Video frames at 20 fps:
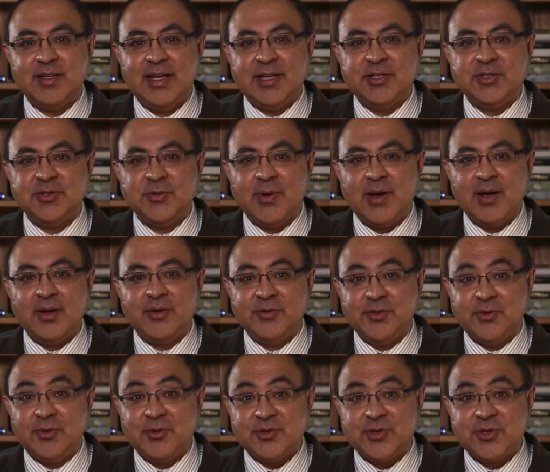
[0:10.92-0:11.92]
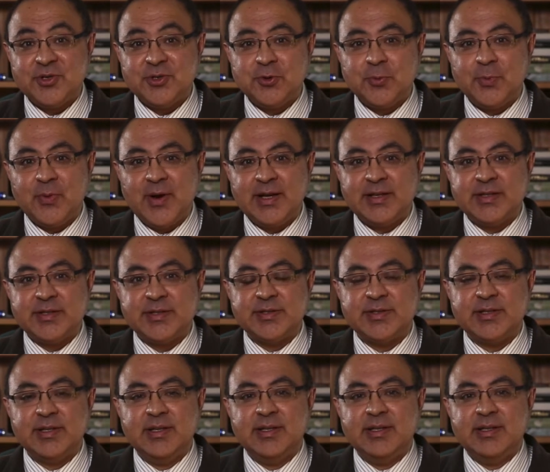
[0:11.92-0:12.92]
and to our neurosurgical
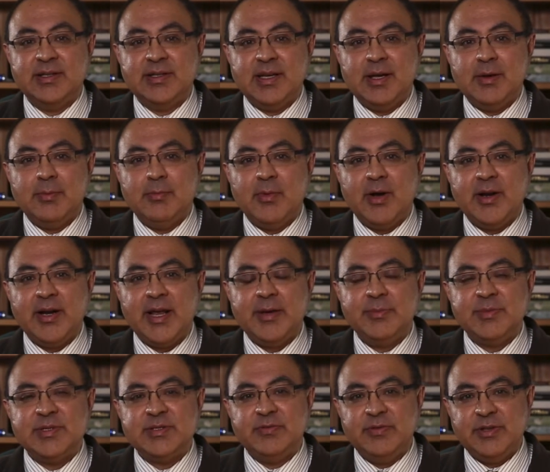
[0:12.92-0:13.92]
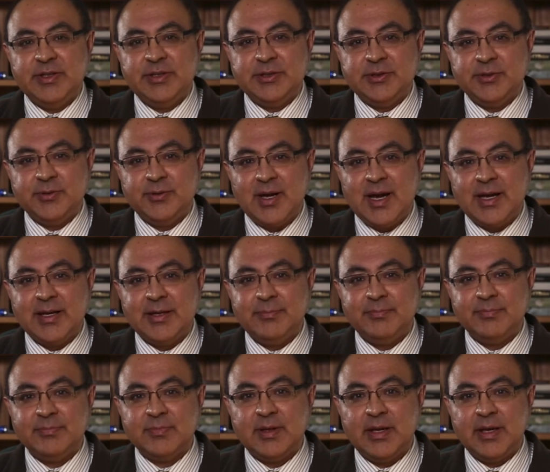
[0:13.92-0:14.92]
practice. My name is Vini
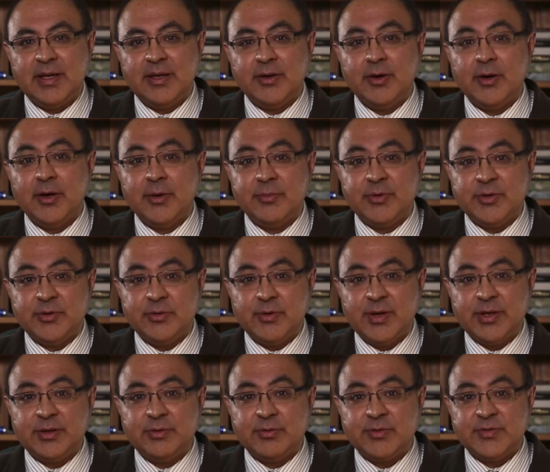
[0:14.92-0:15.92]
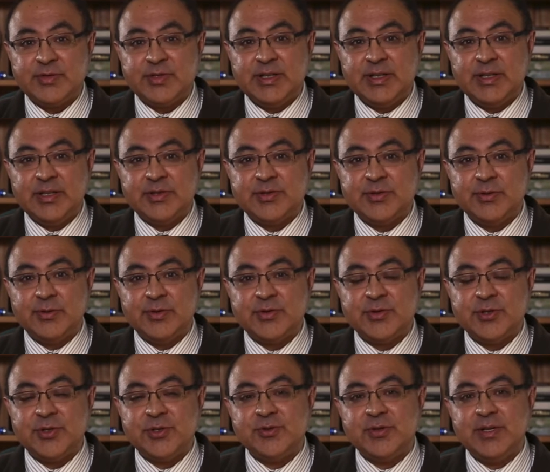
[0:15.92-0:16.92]
Khurana and I'm the Director of CNS
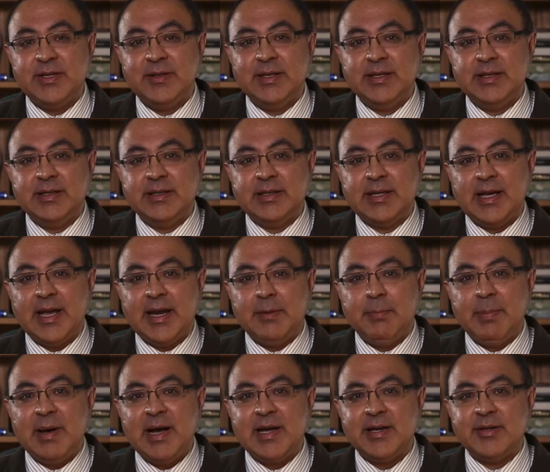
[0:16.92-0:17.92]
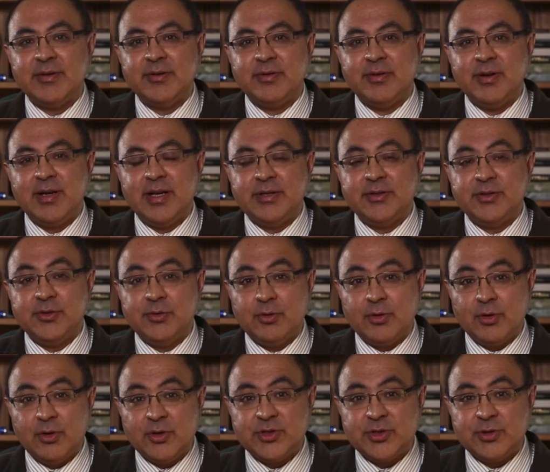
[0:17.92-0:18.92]
Neurosurgery and a partner at
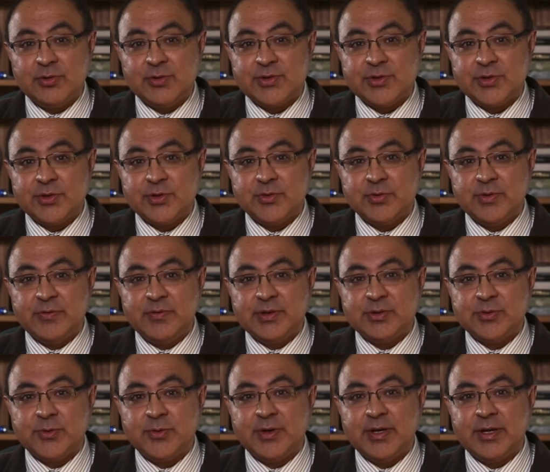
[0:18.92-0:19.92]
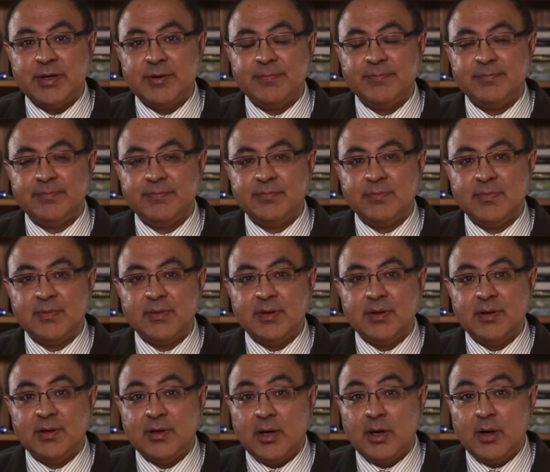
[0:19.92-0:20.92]
Neurological Surgery Victoria.
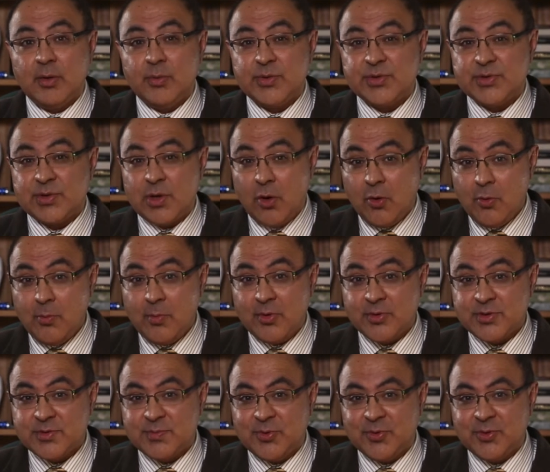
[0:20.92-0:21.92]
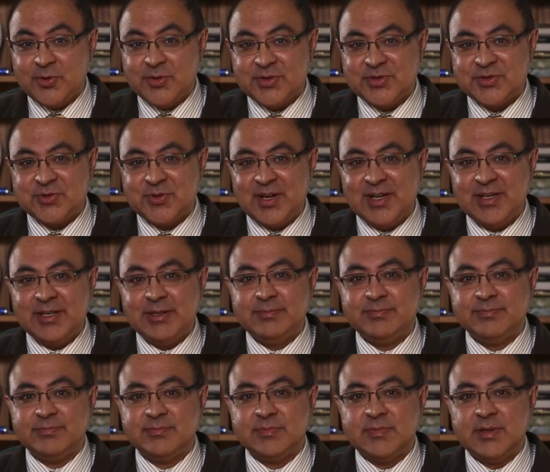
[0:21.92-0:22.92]
I was almost born in Australia.
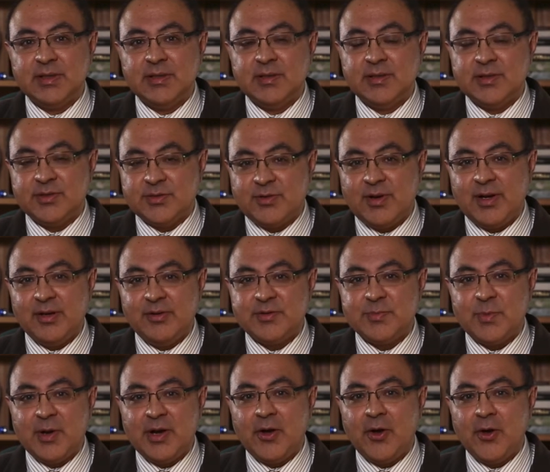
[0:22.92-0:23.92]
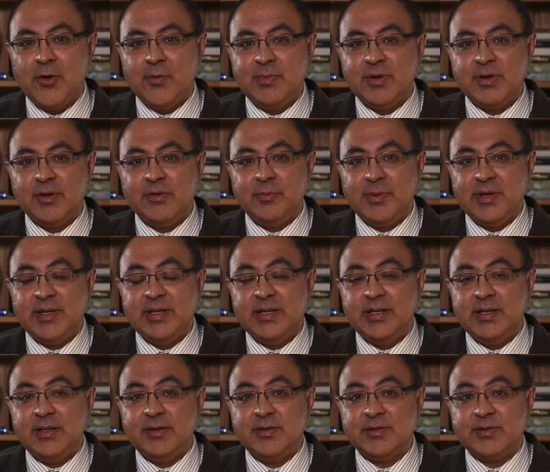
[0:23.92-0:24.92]
Australia is my home and I've been
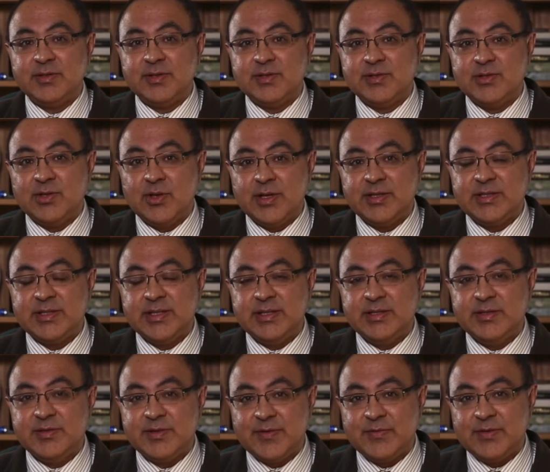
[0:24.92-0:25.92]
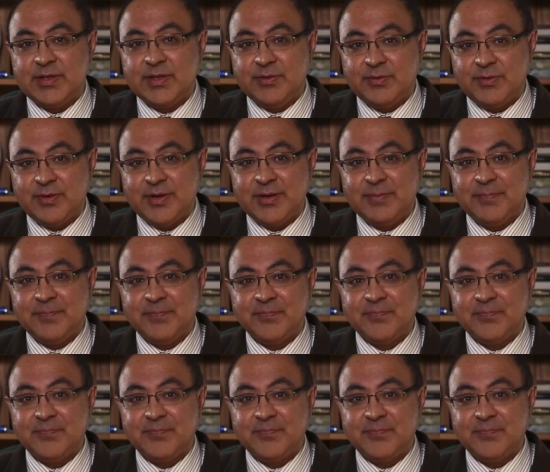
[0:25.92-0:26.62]
here since 1973.